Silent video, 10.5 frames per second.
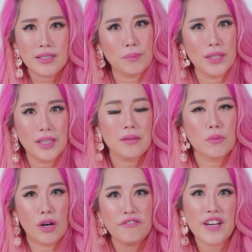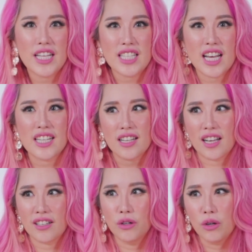is burning more fats as
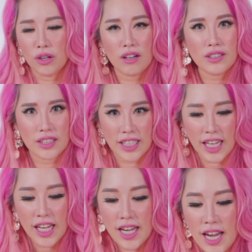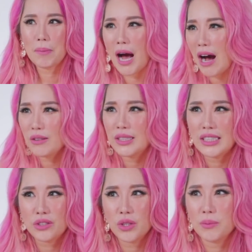I go along the day. Somehow
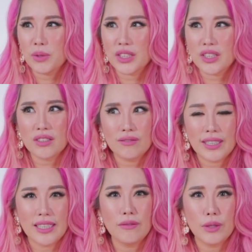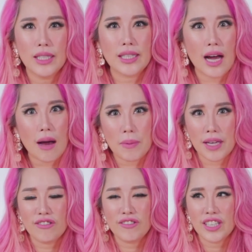this trip was just really, really carb
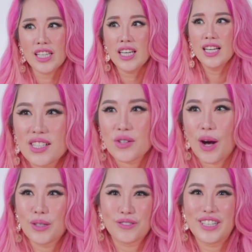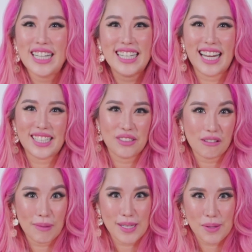heavy. So I was really glad to
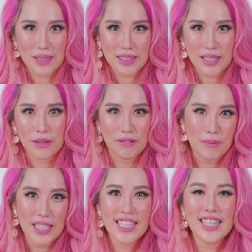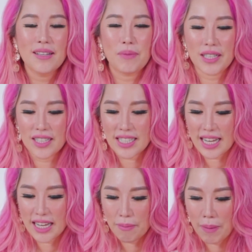have my SVELTY with me because
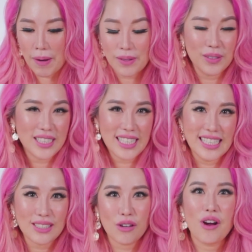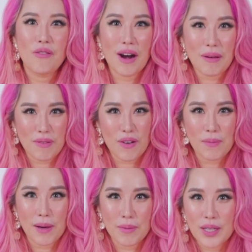I ate my Pakun East right
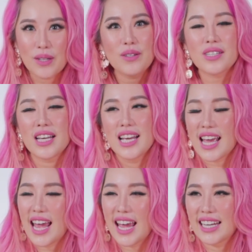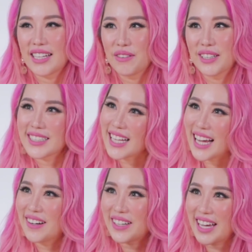before my meals, and it was
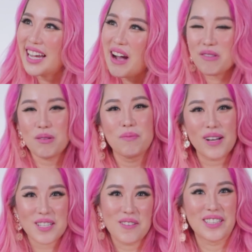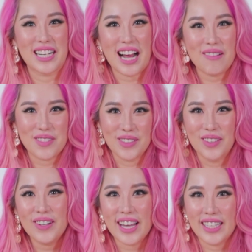okay, help to block some of the carbs,
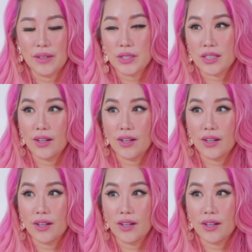and there was a